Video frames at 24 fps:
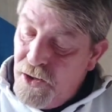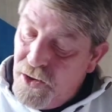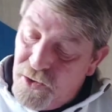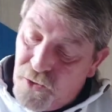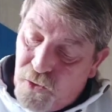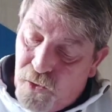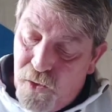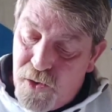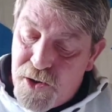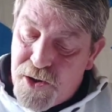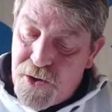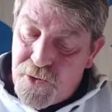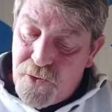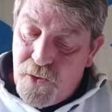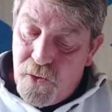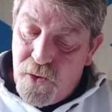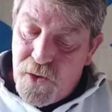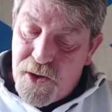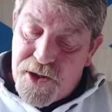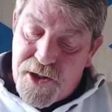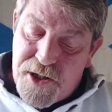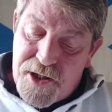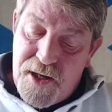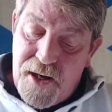Closing
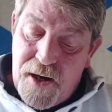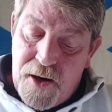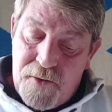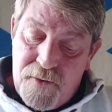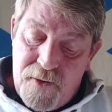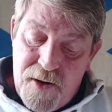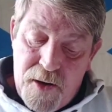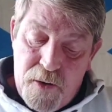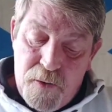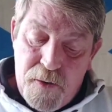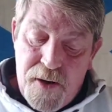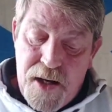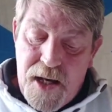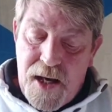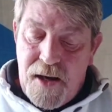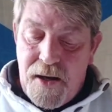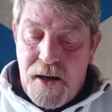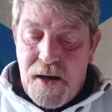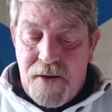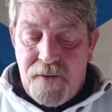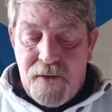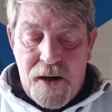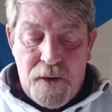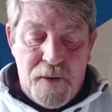roads and
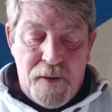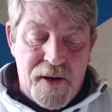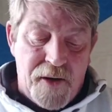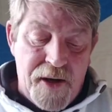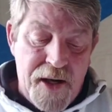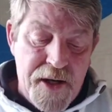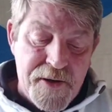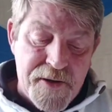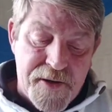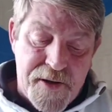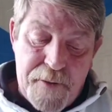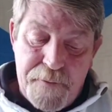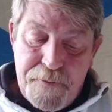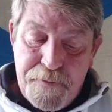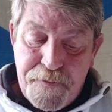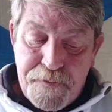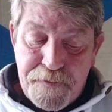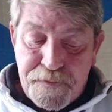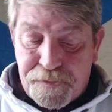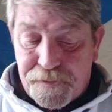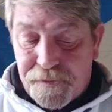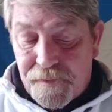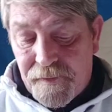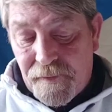railway lines.
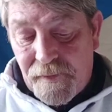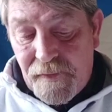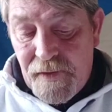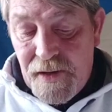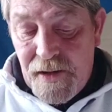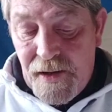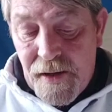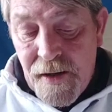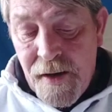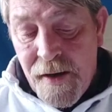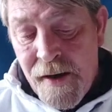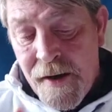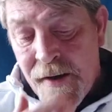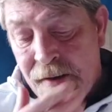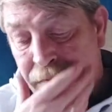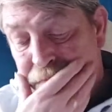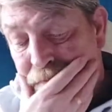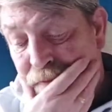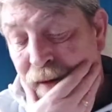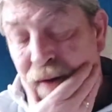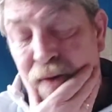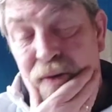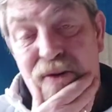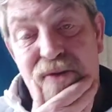
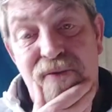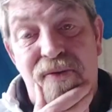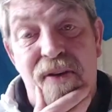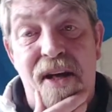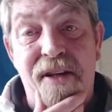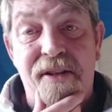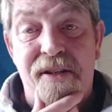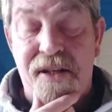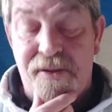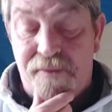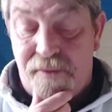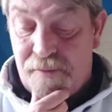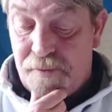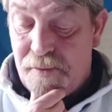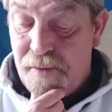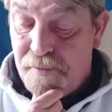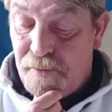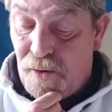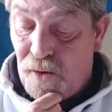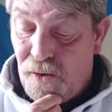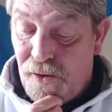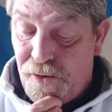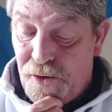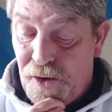People's fences have been
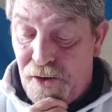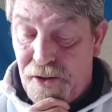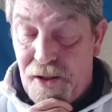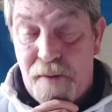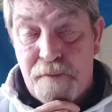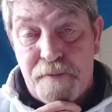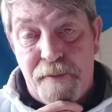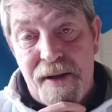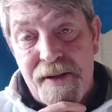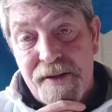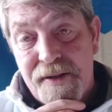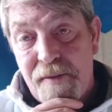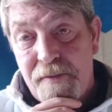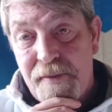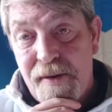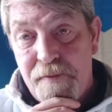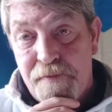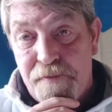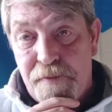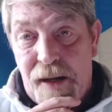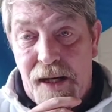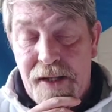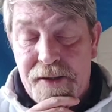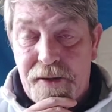blown out, their bins have
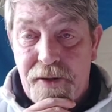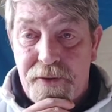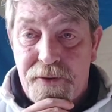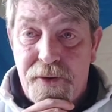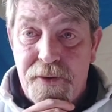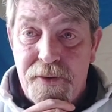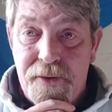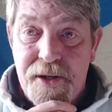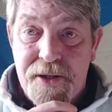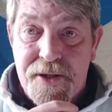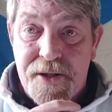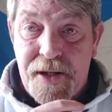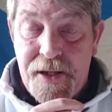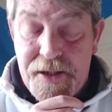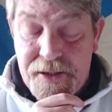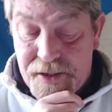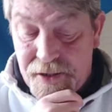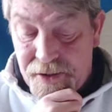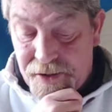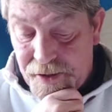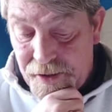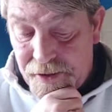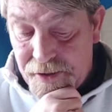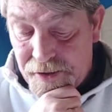been battered down the streets
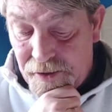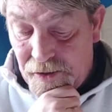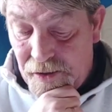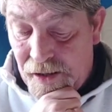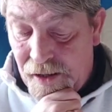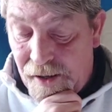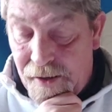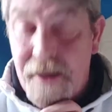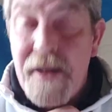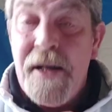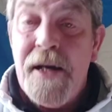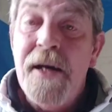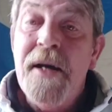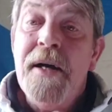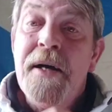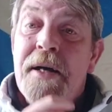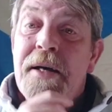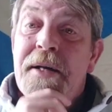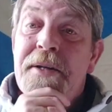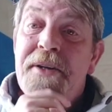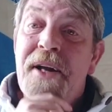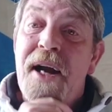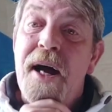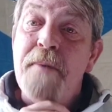and things like that.
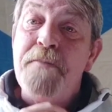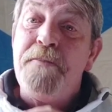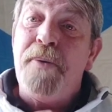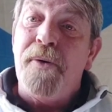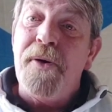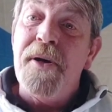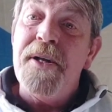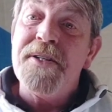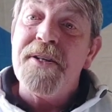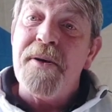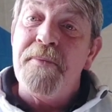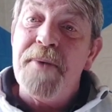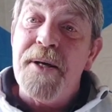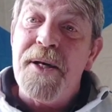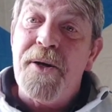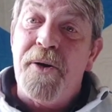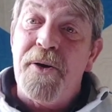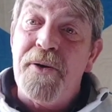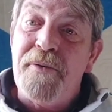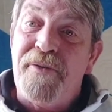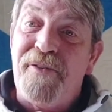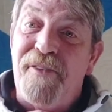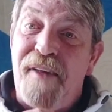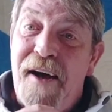Trampolines have been
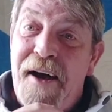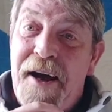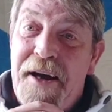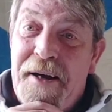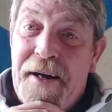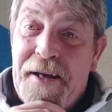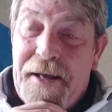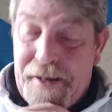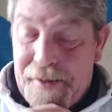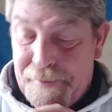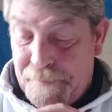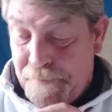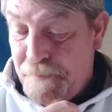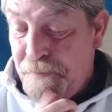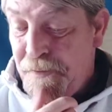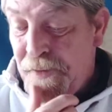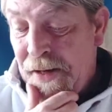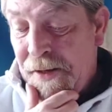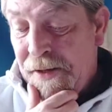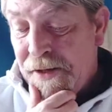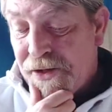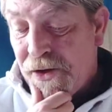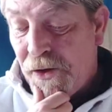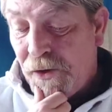gone flying again.
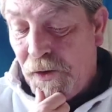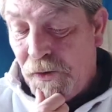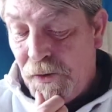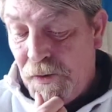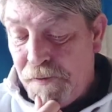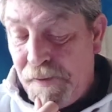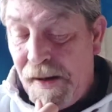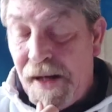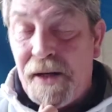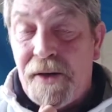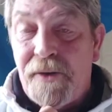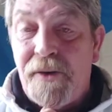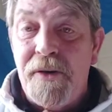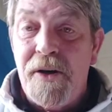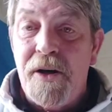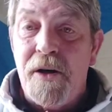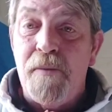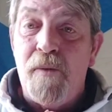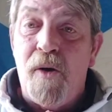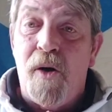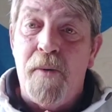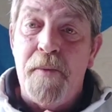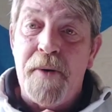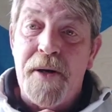So, big
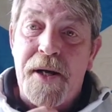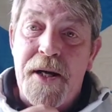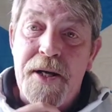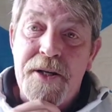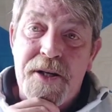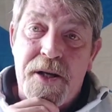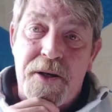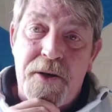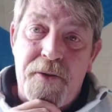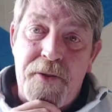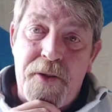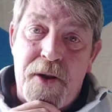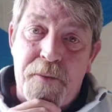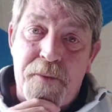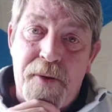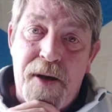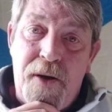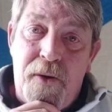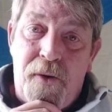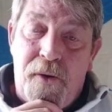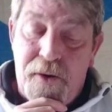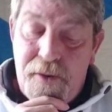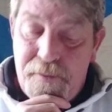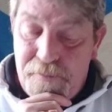clean-up operation underway
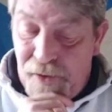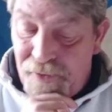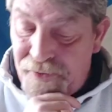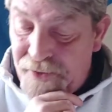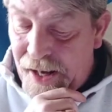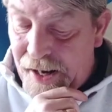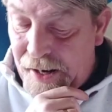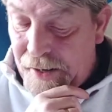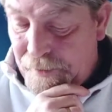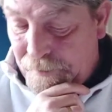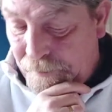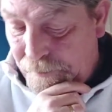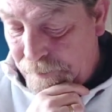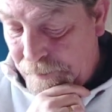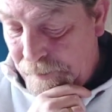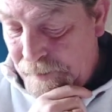on Monday.